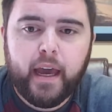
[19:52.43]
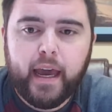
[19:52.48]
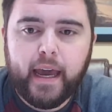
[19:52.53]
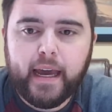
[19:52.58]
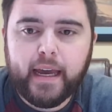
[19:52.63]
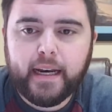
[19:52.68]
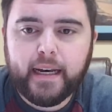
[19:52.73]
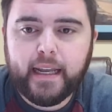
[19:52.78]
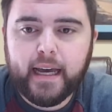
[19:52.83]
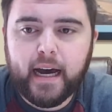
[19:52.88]

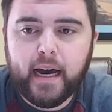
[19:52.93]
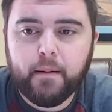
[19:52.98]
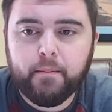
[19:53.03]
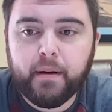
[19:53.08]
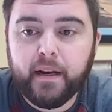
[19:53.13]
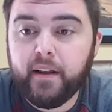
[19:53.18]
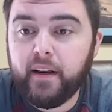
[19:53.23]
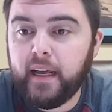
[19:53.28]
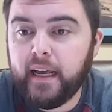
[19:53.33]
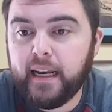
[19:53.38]
And
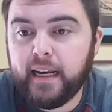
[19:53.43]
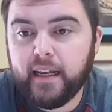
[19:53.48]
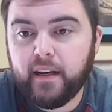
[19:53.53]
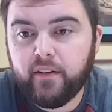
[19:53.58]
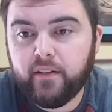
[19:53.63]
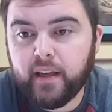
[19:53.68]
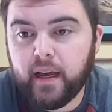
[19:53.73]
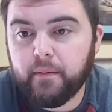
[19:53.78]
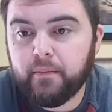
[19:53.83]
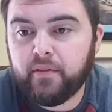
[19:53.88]
but it
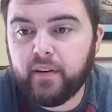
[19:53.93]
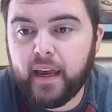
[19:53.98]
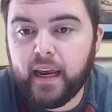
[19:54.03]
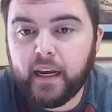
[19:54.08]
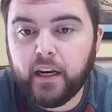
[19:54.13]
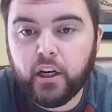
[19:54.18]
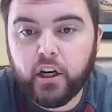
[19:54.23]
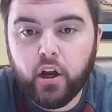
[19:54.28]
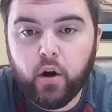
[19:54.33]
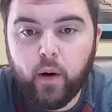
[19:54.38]
ends up
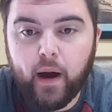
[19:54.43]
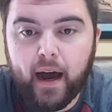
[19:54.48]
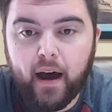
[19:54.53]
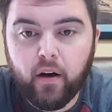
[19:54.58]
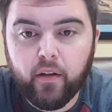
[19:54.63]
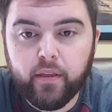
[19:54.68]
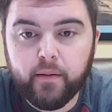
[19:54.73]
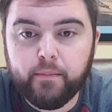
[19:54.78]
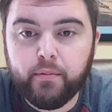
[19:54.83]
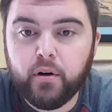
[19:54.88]
saying, you know,
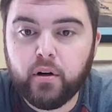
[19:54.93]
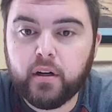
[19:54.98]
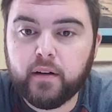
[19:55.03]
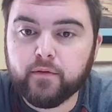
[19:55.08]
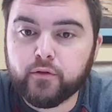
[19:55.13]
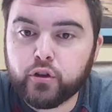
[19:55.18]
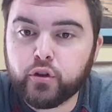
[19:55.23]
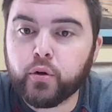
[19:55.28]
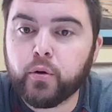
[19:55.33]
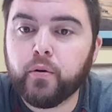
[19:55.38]
how the book
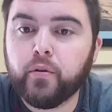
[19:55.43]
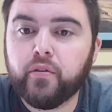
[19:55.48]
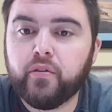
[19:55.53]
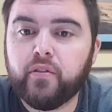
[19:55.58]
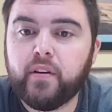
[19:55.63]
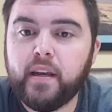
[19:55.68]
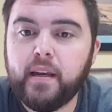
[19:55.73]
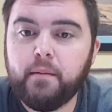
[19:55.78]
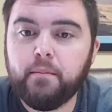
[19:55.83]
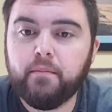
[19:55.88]
of truth
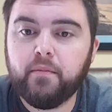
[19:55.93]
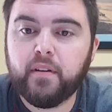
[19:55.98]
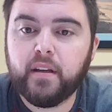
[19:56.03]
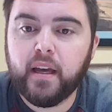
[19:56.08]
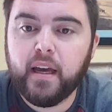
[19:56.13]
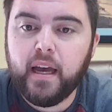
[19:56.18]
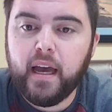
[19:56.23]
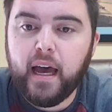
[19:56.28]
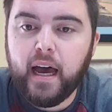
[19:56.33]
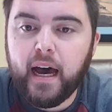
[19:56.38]
seemed
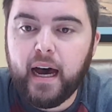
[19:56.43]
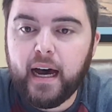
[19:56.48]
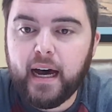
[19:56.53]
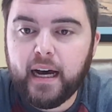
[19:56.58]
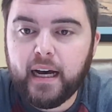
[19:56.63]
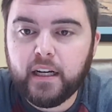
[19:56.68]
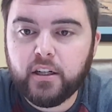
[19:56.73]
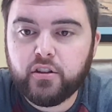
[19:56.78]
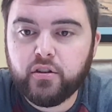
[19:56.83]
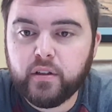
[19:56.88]

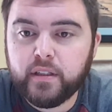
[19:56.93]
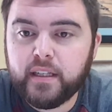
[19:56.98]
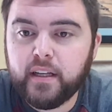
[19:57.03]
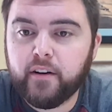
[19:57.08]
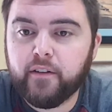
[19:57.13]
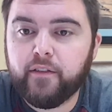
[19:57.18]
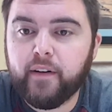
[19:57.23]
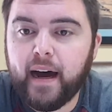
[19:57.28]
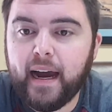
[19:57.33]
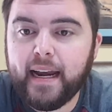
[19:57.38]
to
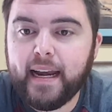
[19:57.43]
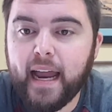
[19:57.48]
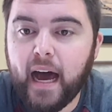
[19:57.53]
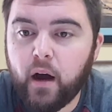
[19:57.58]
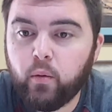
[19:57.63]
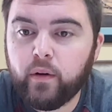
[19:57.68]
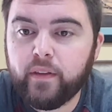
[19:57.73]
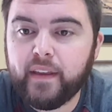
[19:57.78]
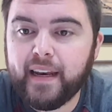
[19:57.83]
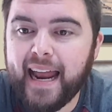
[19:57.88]
identify
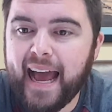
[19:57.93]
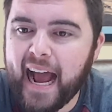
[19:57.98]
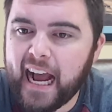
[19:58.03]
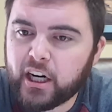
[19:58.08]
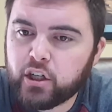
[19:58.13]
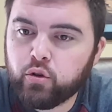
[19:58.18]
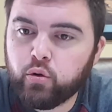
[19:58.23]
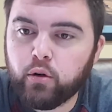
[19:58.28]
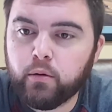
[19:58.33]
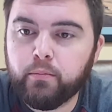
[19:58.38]
not with an
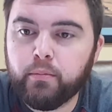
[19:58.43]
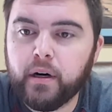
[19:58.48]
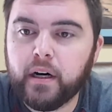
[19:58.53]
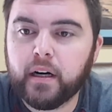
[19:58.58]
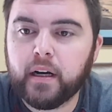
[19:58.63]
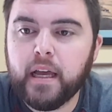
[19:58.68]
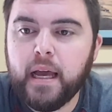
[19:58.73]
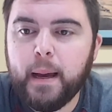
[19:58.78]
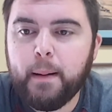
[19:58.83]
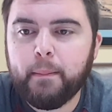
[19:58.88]
actual
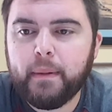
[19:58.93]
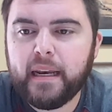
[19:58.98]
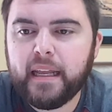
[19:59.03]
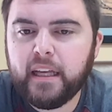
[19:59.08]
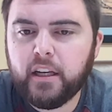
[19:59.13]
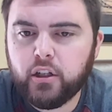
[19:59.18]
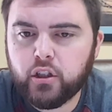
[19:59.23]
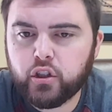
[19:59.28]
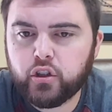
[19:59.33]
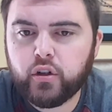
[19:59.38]
book, but
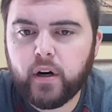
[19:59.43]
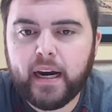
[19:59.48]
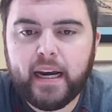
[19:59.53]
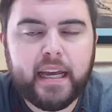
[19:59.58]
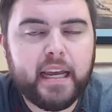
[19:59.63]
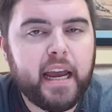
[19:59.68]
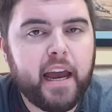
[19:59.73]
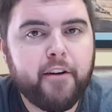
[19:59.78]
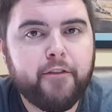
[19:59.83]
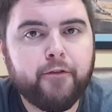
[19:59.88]

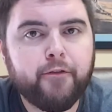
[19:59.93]
illustrating a